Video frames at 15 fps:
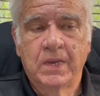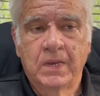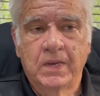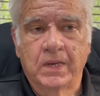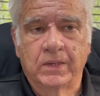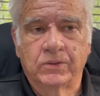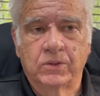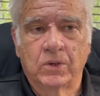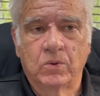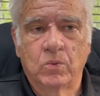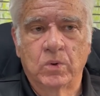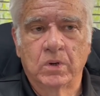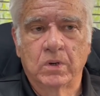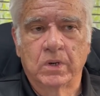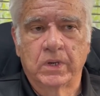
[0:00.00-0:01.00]
And so
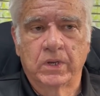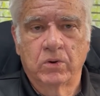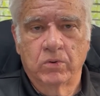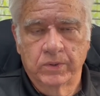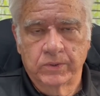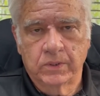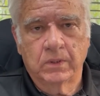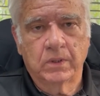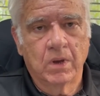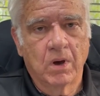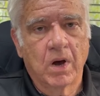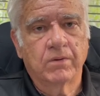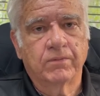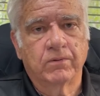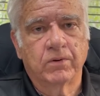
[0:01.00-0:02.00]
we're increasingly
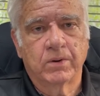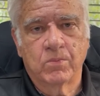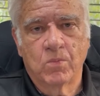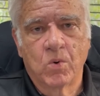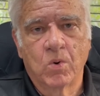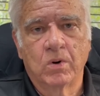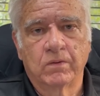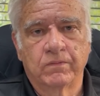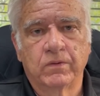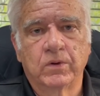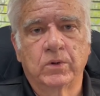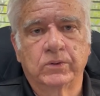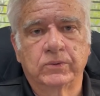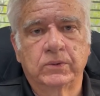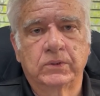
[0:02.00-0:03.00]
offering more of
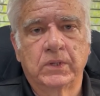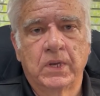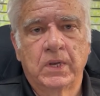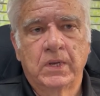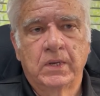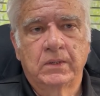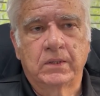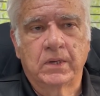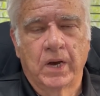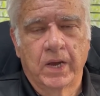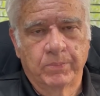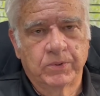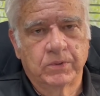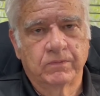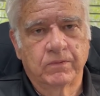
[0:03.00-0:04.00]
those
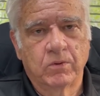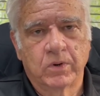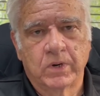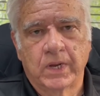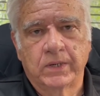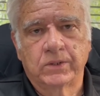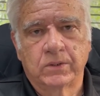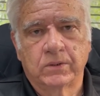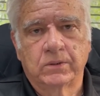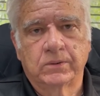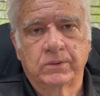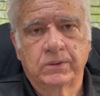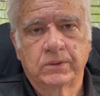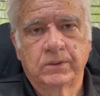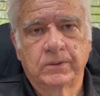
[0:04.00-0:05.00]
types of
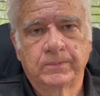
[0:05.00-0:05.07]
credentials.